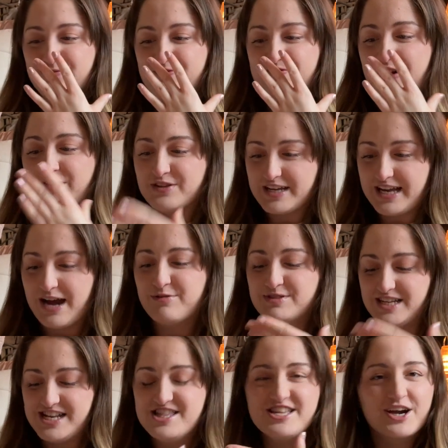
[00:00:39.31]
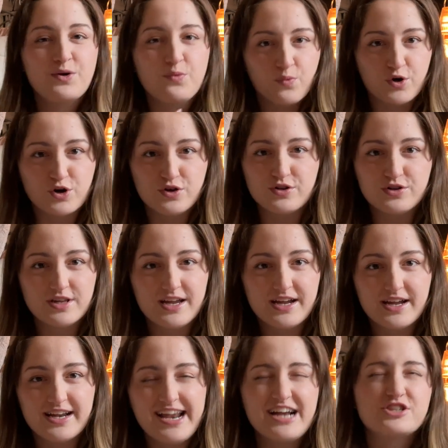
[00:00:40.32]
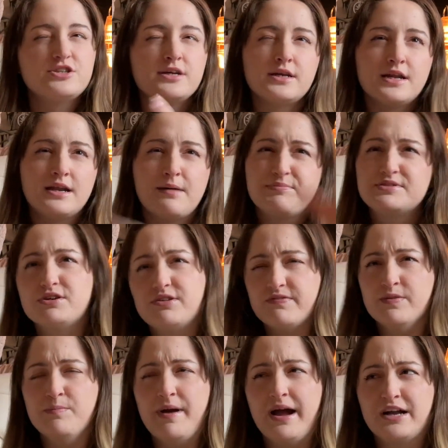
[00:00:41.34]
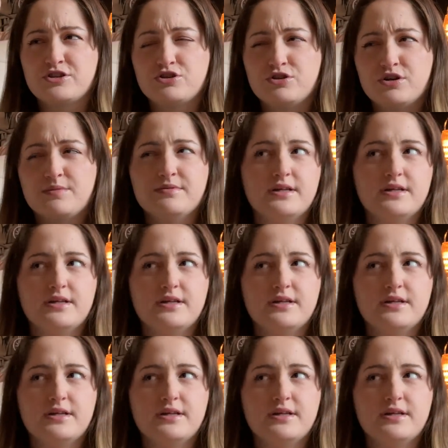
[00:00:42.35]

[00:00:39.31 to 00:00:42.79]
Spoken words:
felt like I was in their world, and actually in an episode of The Bachelor,